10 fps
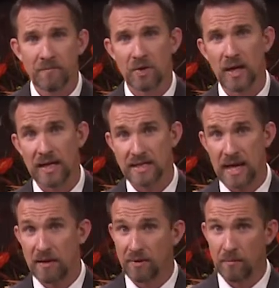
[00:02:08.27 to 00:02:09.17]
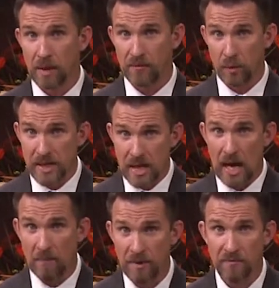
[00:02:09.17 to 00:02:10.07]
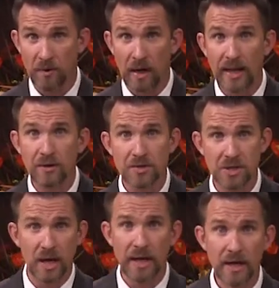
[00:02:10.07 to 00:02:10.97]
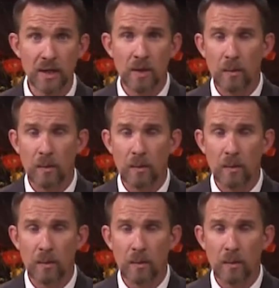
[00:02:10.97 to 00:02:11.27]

If you'd like to have a, a, free copy for later study,